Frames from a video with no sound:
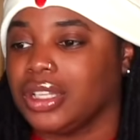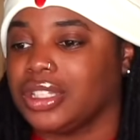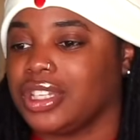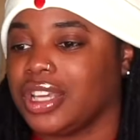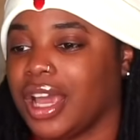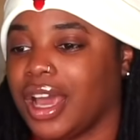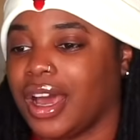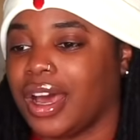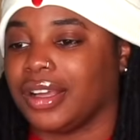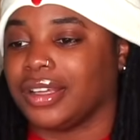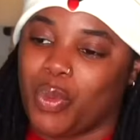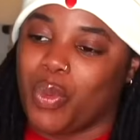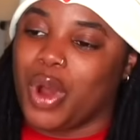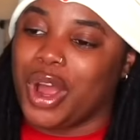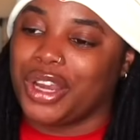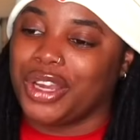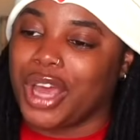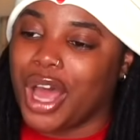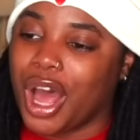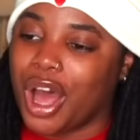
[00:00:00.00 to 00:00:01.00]
child.
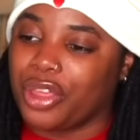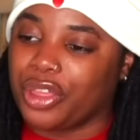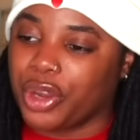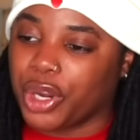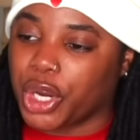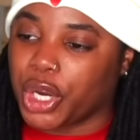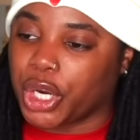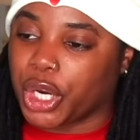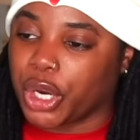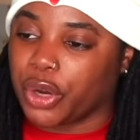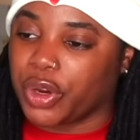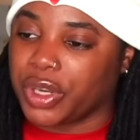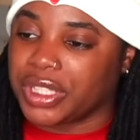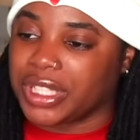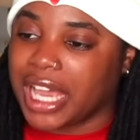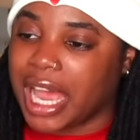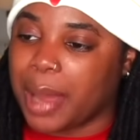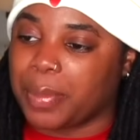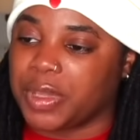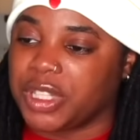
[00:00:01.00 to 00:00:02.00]
One other
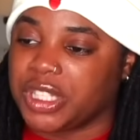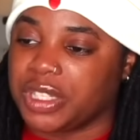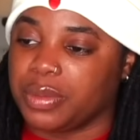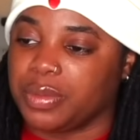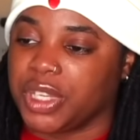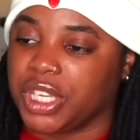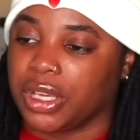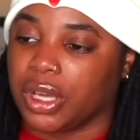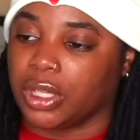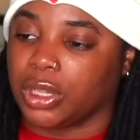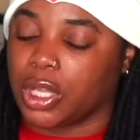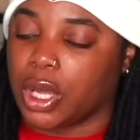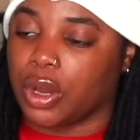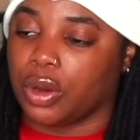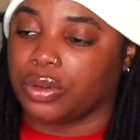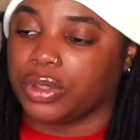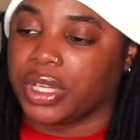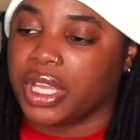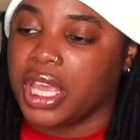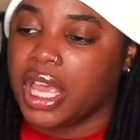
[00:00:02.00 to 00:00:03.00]
occurrence happened to me
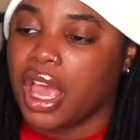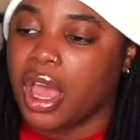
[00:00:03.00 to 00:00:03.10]
alone.